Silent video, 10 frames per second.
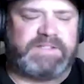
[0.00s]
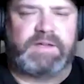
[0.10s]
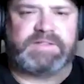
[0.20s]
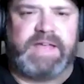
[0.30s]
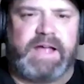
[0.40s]

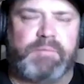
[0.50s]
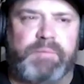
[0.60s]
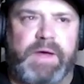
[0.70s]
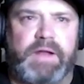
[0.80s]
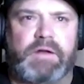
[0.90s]
is that
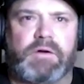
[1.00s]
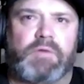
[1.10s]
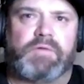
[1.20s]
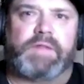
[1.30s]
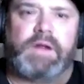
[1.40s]
competitor
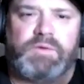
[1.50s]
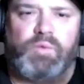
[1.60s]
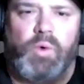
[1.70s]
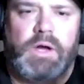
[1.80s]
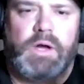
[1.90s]
over there with
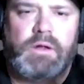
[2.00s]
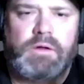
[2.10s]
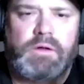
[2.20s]
one?